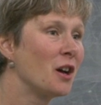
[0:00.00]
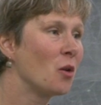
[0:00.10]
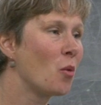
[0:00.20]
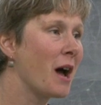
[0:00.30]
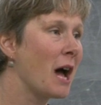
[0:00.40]

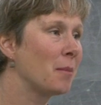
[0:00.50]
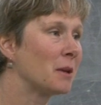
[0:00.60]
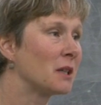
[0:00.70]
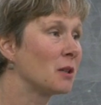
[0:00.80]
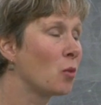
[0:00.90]
What
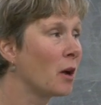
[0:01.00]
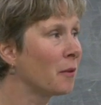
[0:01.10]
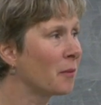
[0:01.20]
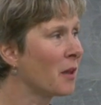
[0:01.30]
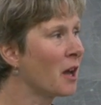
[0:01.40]
happens?
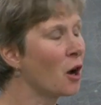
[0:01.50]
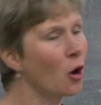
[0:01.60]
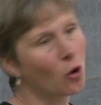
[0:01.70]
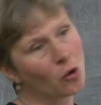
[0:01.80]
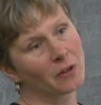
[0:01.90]
Well,
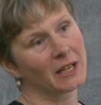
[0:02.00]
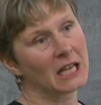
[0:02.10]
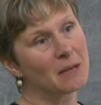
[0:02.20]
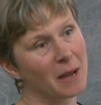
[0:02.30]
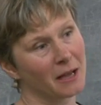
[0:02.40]
all the
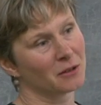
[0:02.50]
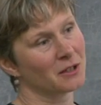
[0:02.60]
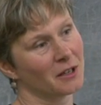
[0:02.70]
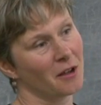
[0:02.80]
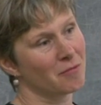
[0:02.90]
emails
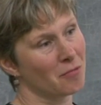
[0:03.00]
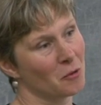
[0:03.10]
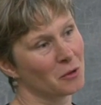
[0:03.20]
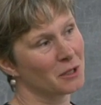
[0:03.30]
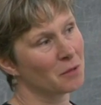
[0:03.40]
that I
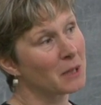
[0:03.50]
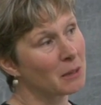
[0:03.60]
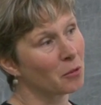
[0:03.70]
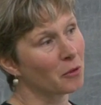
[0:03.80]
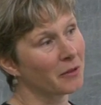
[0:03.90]
wrote to
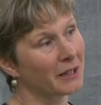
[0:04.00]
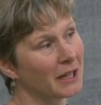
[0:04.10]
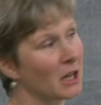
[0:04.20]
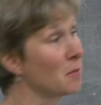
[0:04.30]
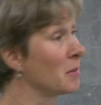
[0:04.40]
people
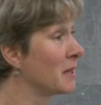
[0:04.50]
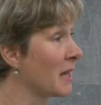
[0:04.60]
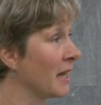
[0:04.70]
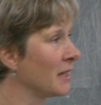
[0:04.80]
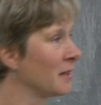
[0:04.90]
thinking I'd be
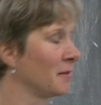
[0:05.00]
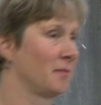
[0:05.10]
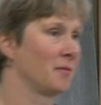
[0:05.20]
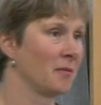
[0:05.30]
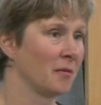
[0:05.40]
dead,
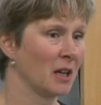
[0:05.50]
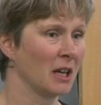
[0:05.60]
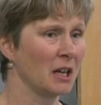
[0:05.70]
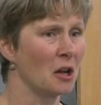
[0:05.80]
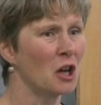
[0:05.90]

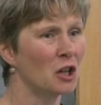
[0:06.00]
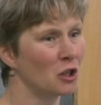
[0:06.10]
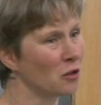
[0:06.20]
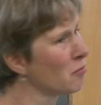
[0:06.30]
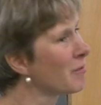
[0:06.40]

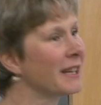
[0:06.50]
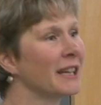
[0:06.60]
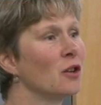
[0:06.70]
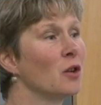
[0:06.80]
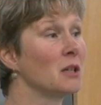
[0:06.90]
you really
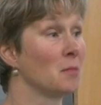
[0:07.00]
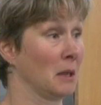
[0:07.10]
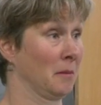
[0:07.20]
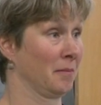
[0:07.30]
annoyed me.